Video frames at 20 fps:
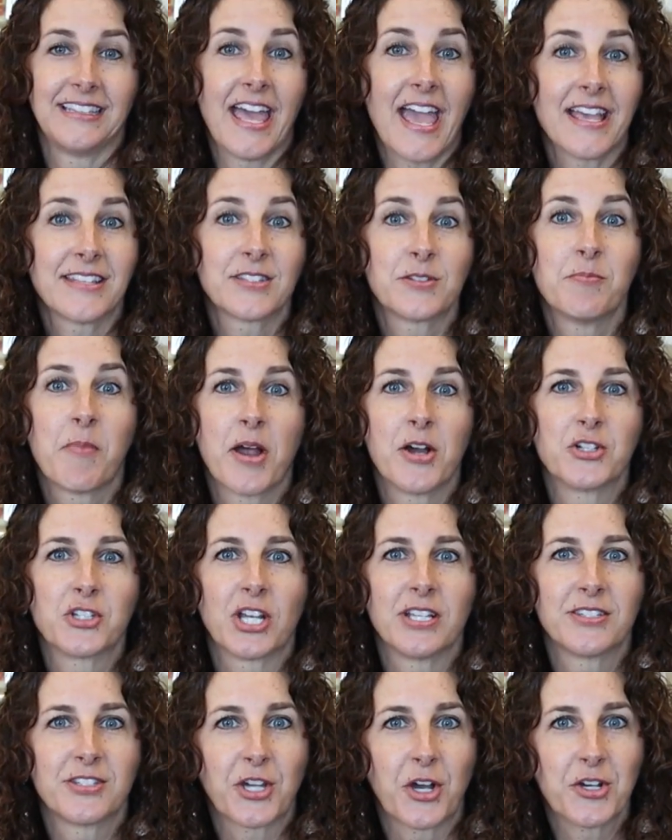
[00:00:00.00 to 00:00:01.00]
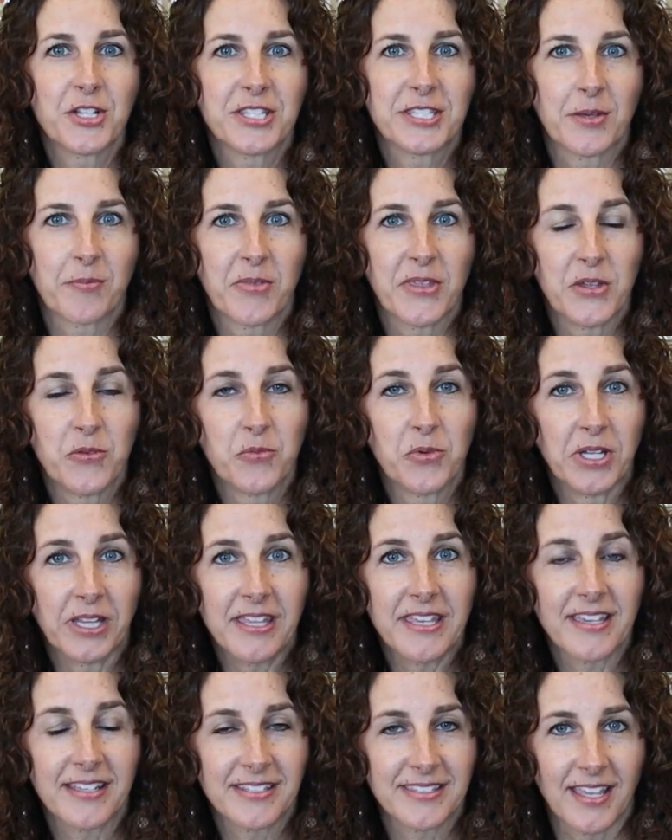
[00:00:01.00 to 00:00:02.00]
Last March I started something
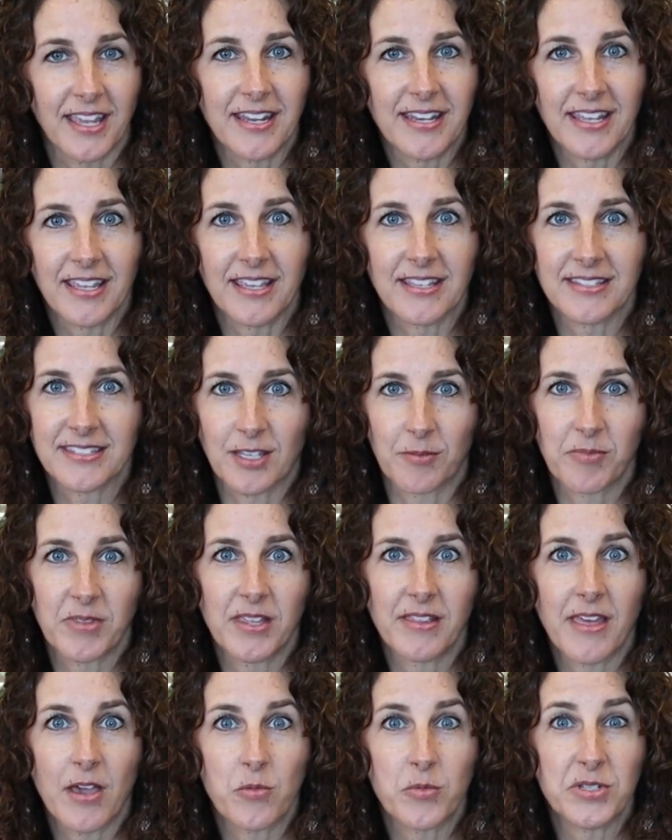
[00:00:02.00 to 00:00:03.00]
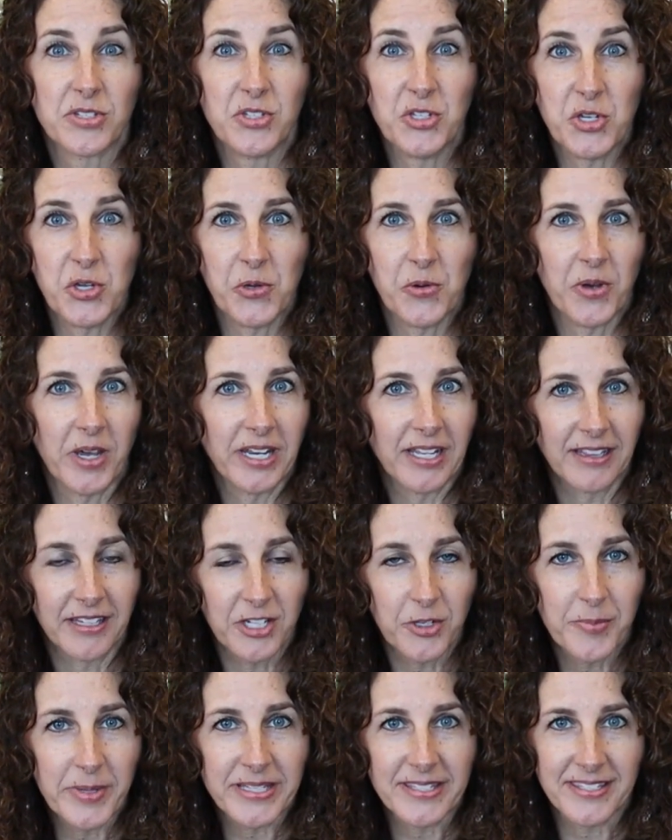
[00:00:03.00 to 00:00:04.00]
really exciting and something that was new and a
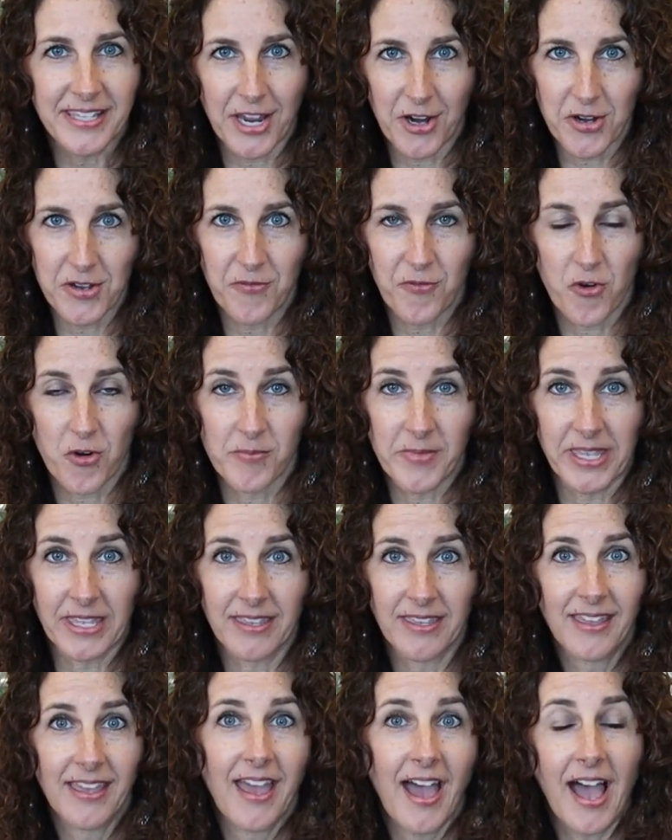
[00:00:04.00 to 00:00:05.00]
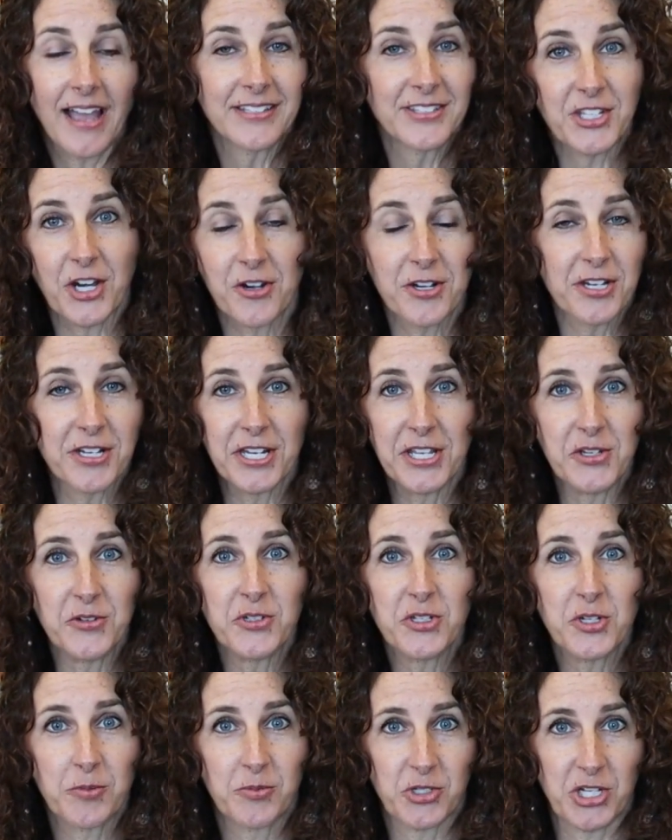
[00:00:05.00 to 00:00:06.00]
little bit scary for me. I started a
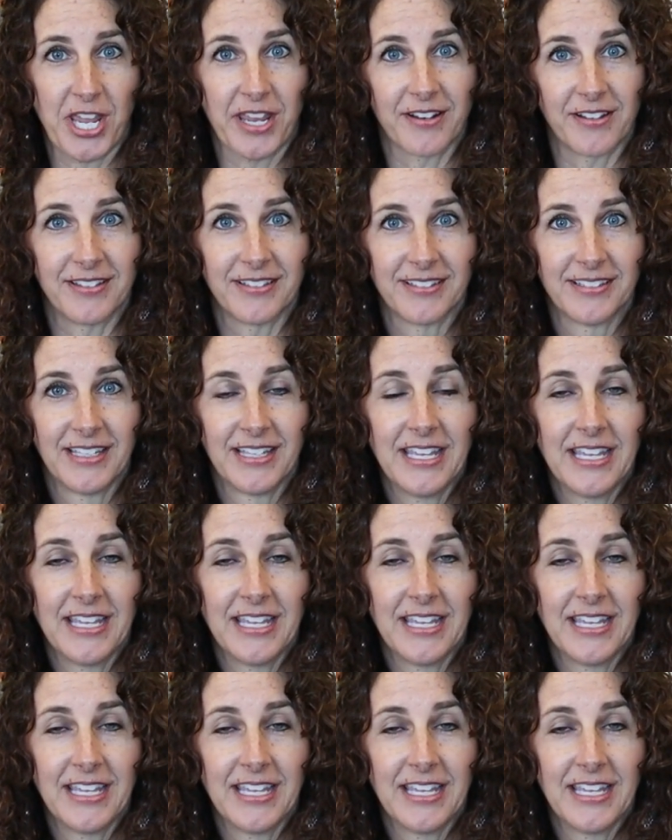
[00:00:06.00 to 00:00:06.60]
YouTube channel.